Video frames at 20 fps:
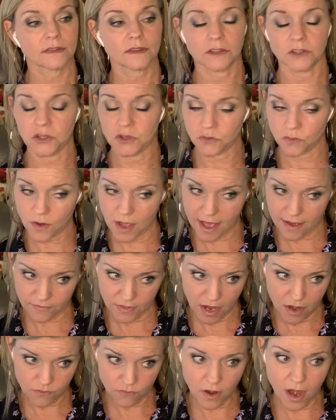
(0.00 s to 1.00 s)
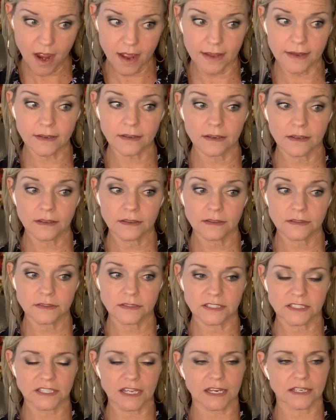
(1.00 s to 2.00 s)
"You have that right,"
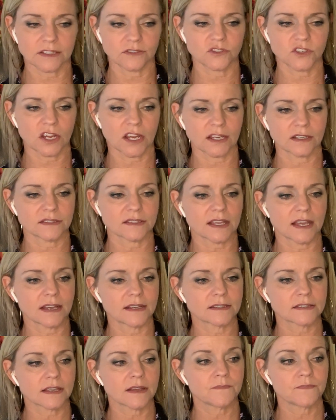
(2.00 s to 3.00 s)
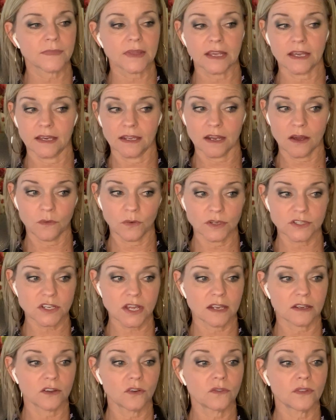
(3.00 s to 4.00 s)
Detective Chang says, and I wish
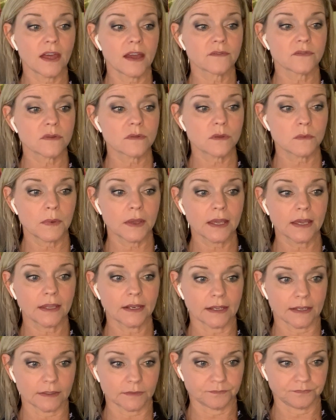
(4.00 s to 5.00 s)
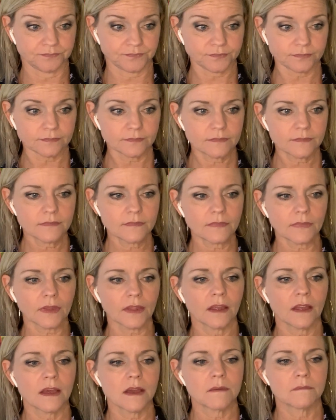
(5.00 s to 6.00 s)
I'd known that from the beginning.
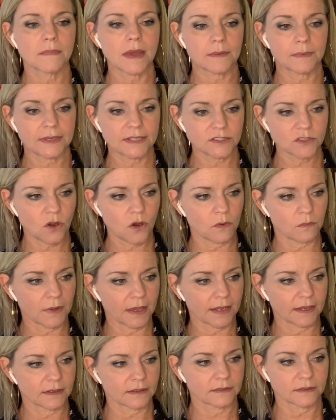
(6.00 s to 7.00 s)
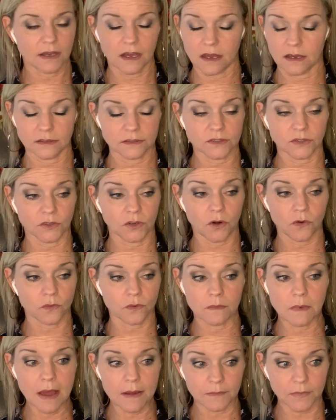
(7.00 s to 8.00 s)
Maybe he told me. I honestly don't
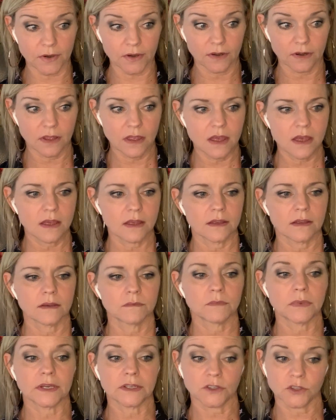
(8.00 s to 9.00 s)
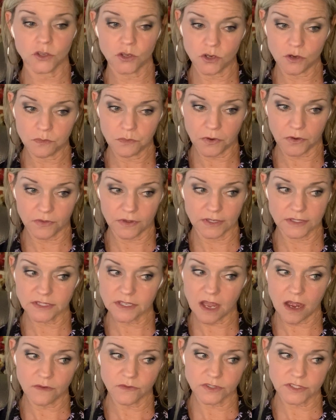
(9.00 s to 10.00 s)
remember. "But Cooper, these
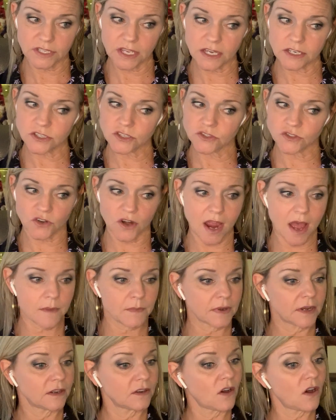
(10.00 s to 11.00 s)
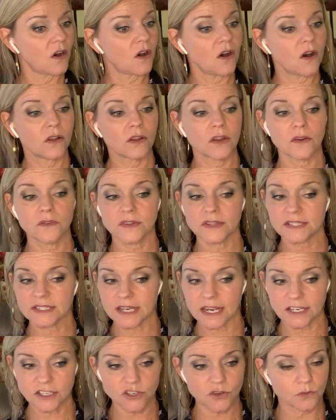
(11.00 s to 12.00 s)
conversations are happening all over the
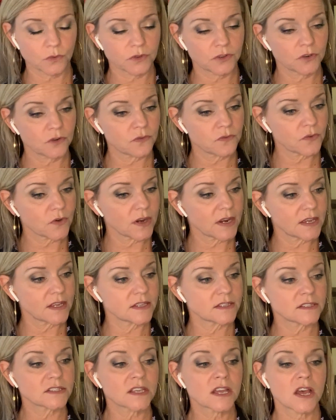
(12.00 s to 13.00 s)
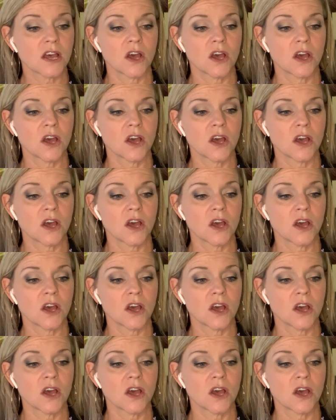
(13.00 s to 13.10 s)
station with your friends.